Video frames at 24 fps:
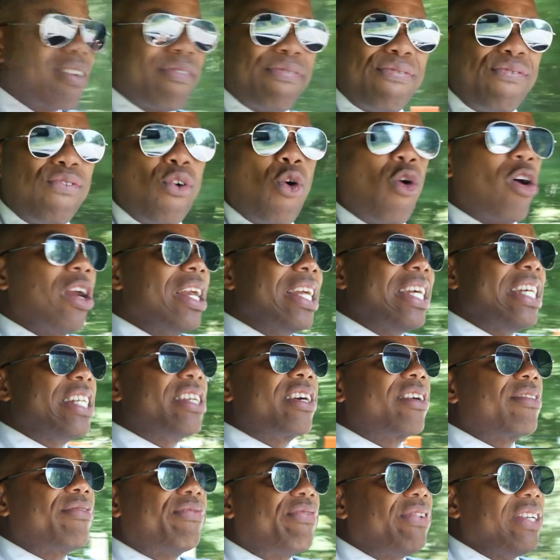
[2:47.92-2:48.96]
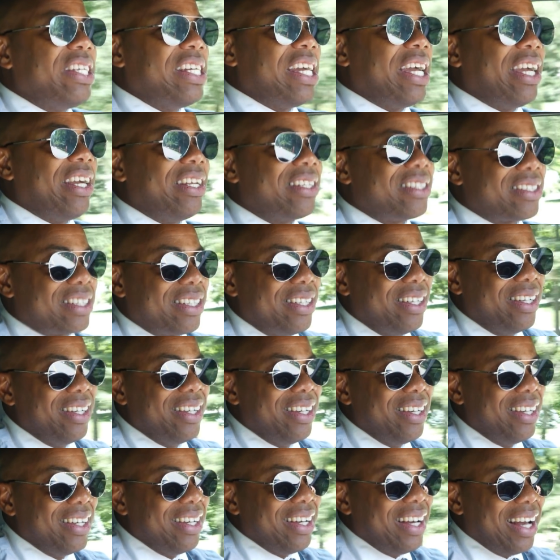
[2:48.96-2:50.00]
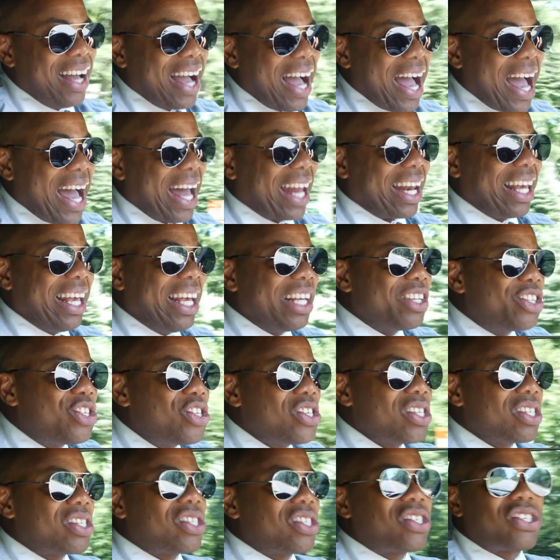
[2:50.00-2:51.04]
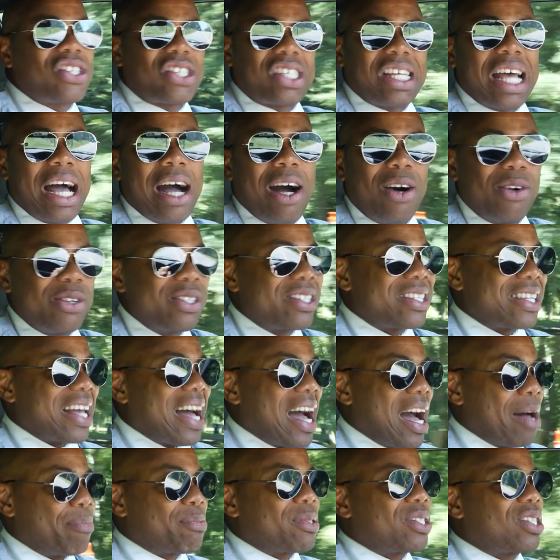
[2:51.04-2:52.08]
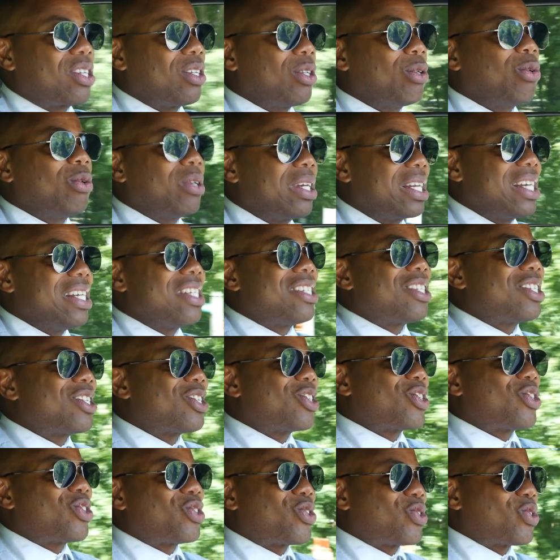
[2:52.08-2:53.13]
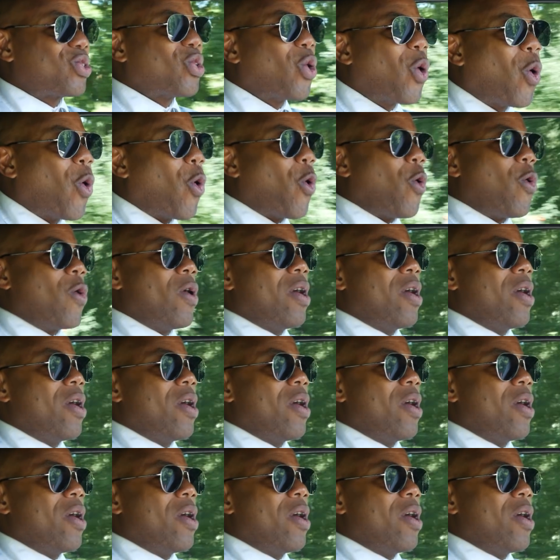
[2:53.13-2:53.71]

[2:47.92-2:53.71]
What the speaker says: a 4-liter V8. And it just sounds absolutely so